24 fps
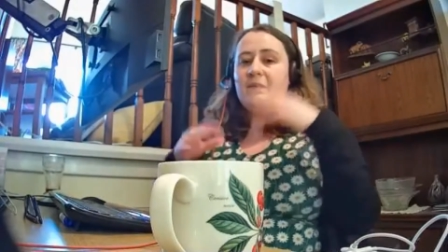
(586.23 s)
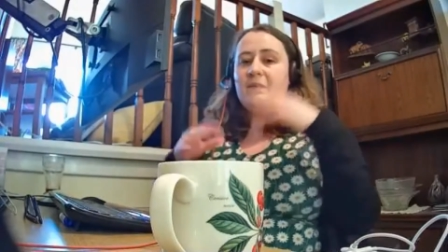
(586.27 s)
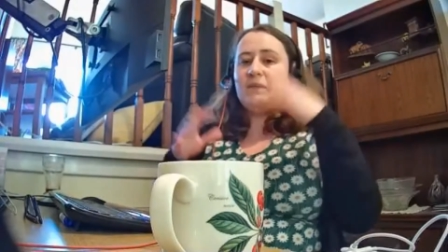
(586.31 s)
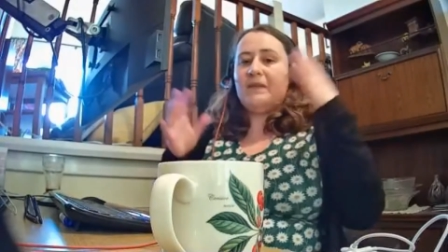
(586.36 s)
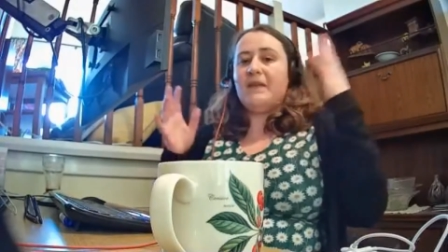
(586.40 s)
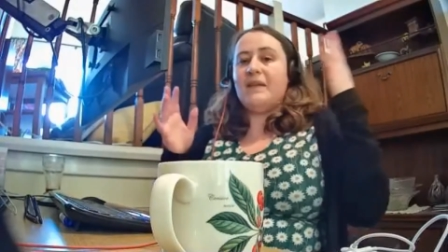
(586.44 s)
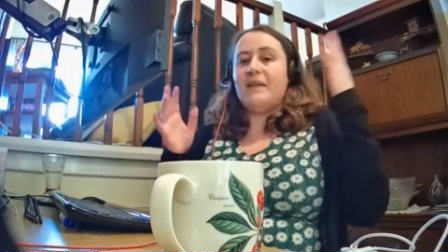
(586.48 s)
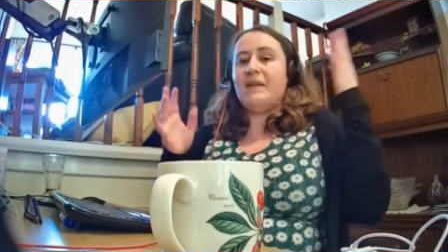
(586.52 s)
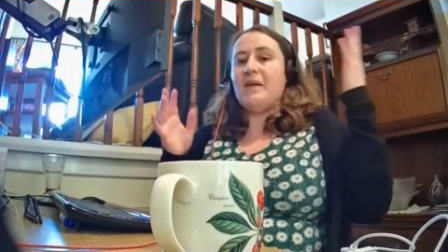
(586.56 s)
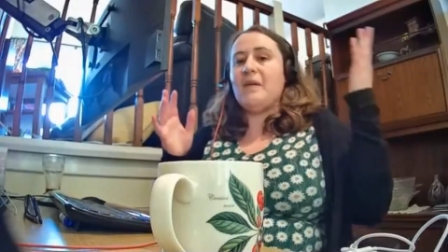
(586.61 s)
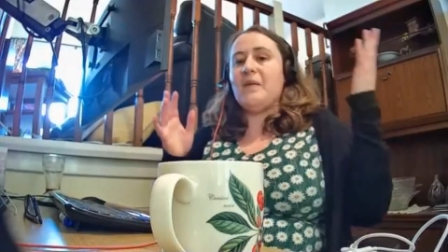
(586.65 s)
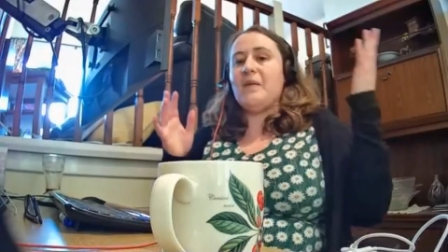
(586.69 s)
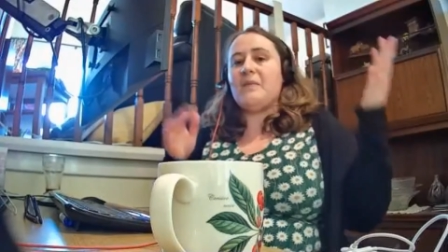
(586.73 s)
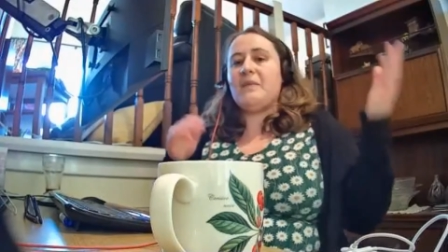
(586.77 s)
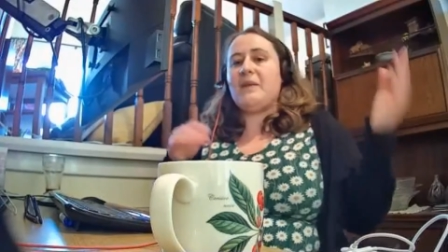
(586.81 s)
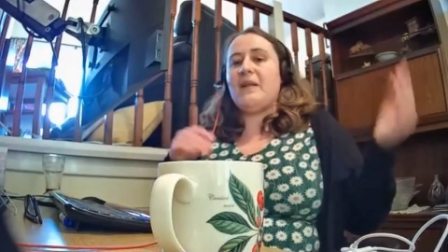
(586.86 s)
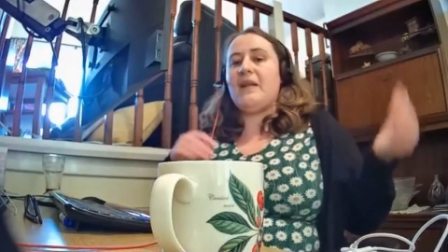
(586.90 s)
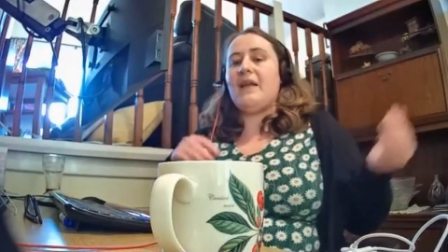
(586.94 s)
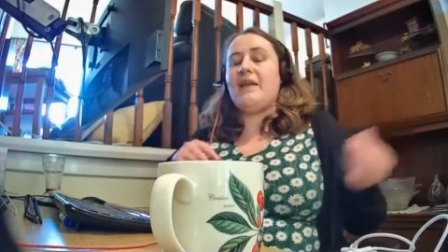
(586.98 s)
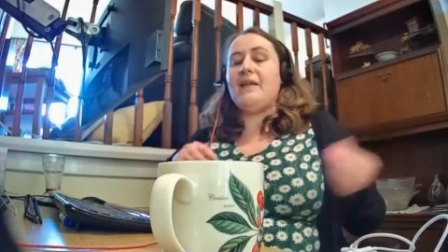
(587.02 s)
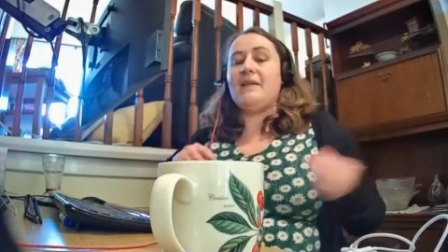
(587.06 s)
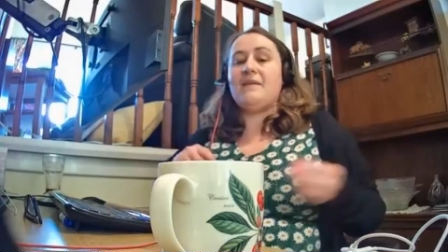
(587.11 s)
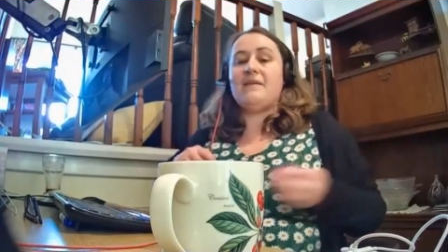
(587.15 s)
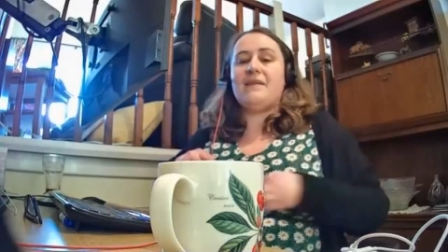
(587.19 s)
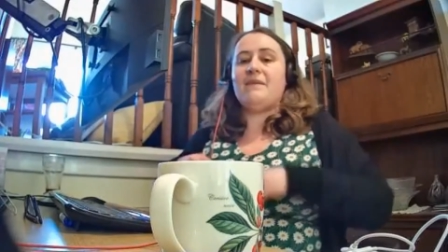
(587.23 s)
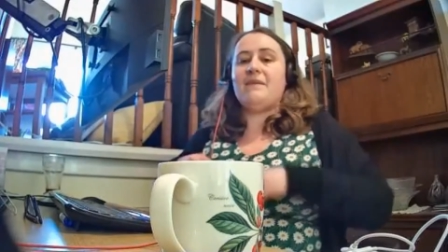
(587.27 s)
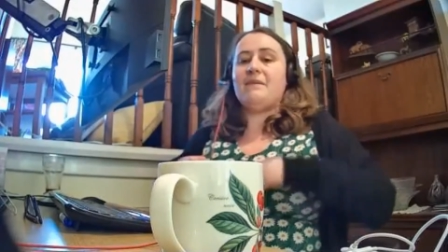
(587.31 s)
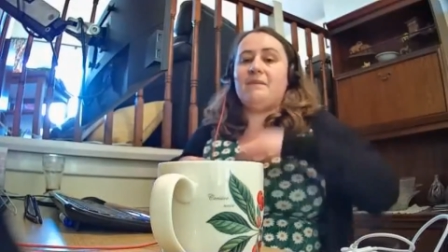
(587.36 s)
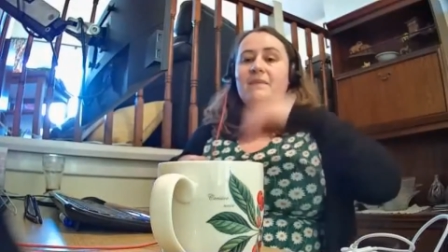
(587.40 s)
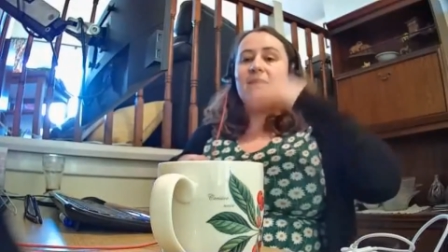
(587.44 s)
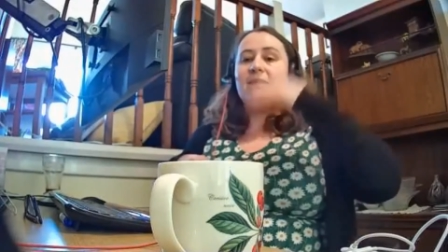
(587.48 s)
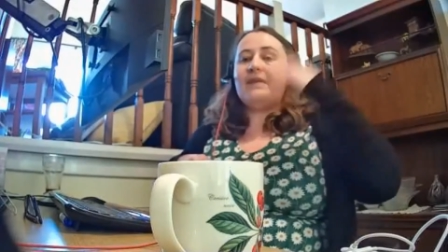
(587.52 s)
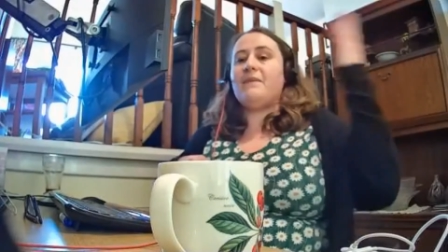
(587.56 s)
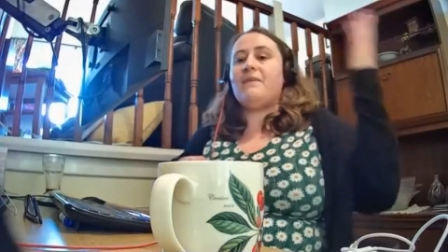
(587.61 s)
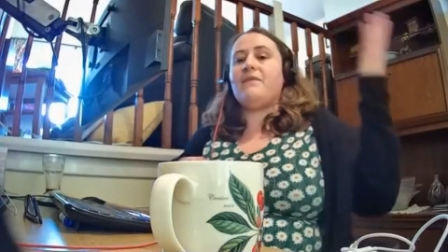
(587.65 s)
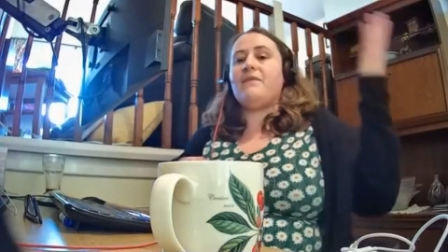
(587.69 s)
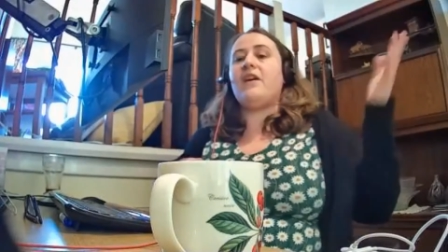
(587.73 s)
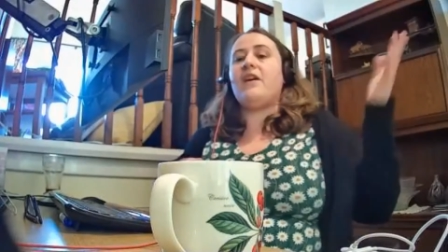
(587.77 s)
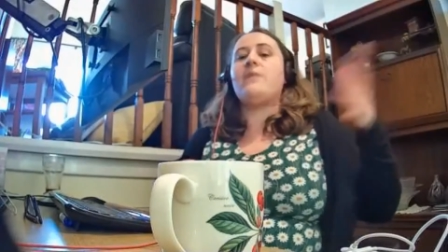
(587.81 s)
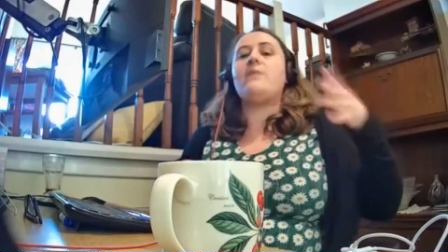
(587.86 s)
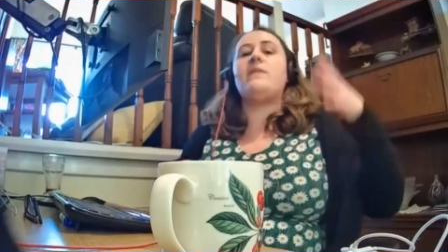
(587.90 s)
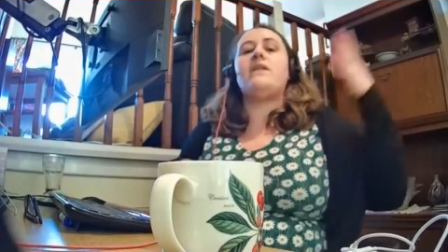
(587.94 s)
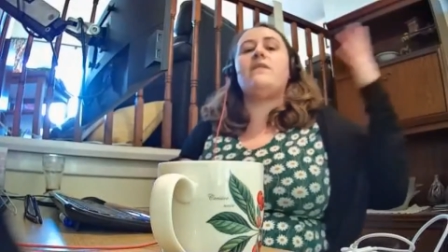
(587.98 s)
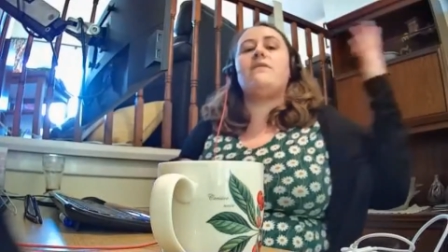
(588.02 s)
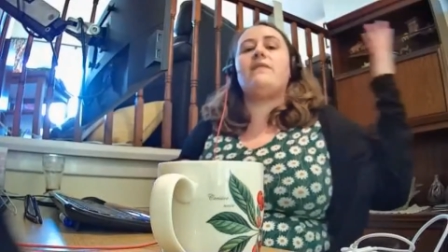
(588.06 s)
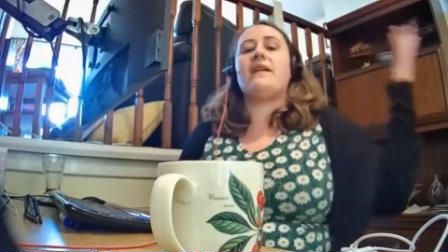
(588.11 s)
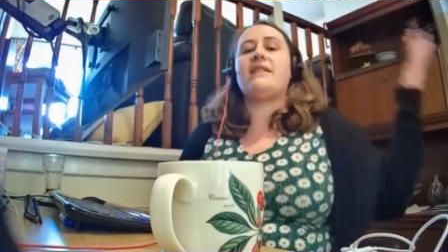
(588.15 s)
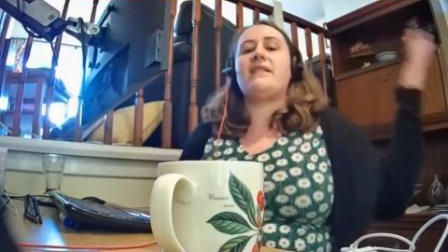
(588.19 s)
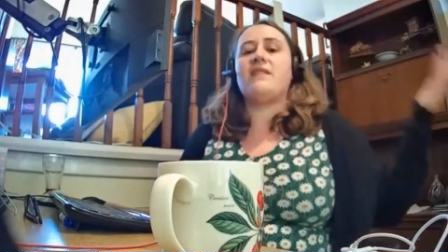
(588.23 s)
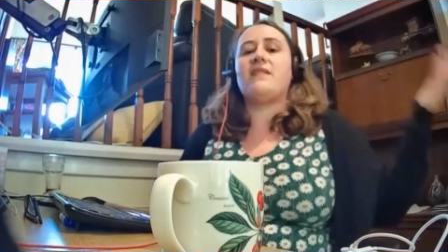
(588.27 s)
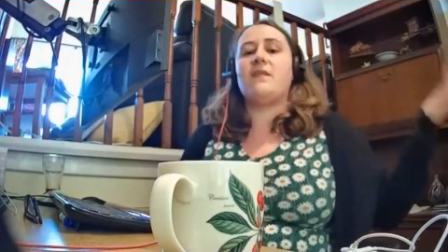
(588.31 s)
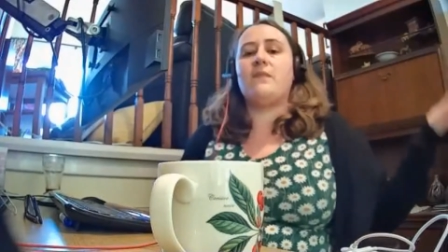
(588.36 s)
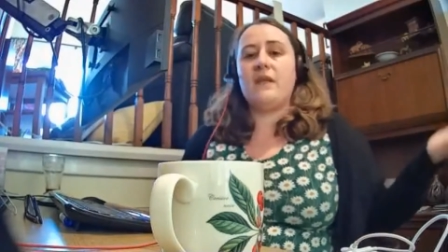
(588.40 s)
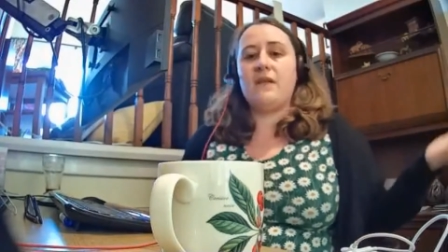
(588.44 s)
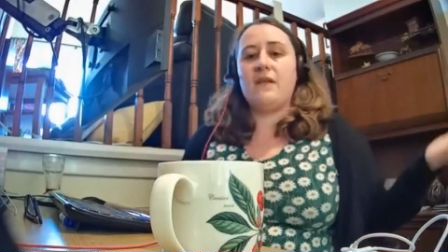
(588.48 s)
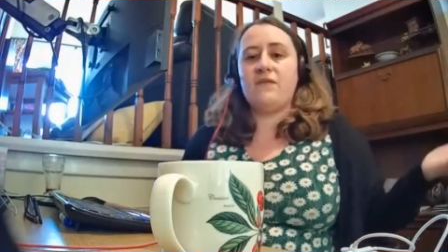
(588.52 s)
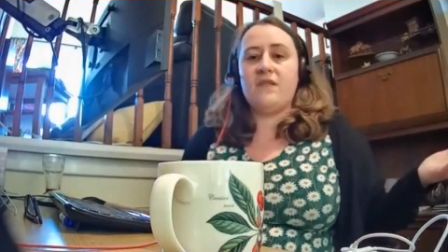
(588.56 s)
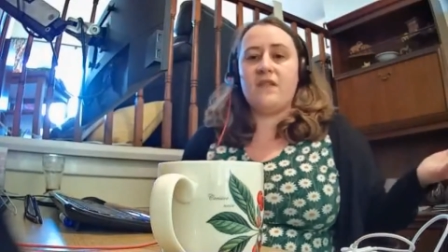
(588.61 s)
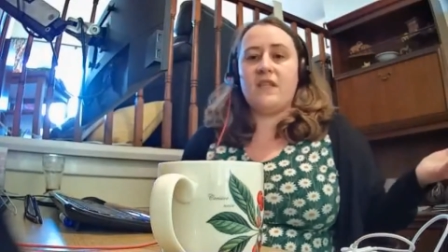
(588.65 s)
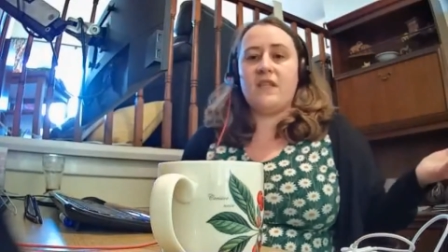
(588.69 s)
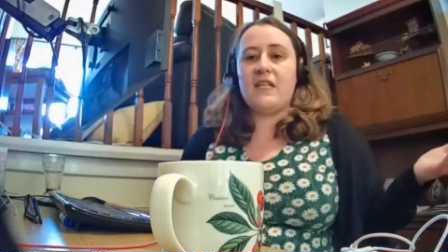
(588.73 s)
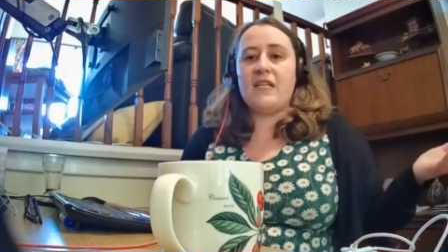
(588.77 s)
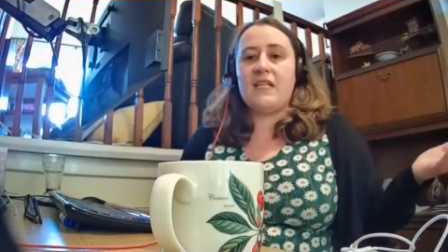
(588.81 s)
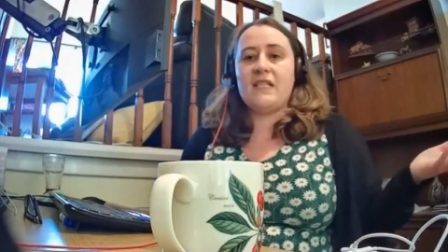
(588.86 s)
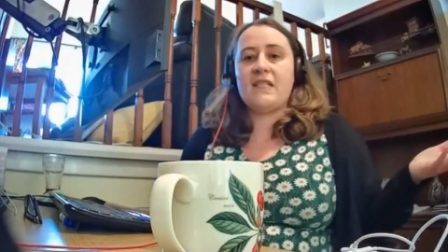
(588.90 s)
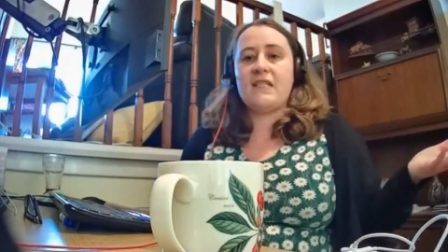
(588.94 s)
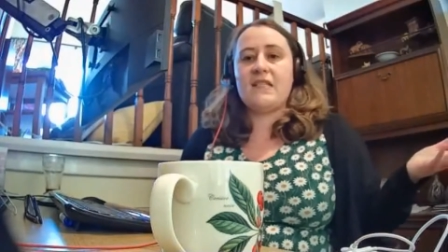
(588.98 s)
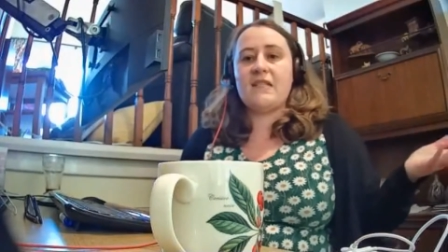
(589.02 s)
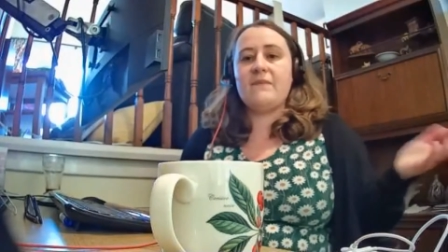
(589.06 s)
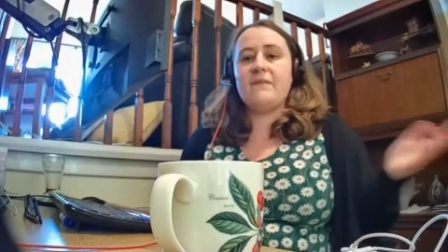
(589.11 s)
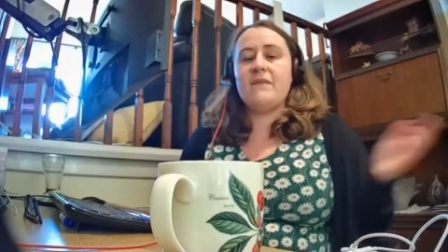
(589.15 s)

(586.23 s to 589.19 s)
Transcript: find me a recipe for this.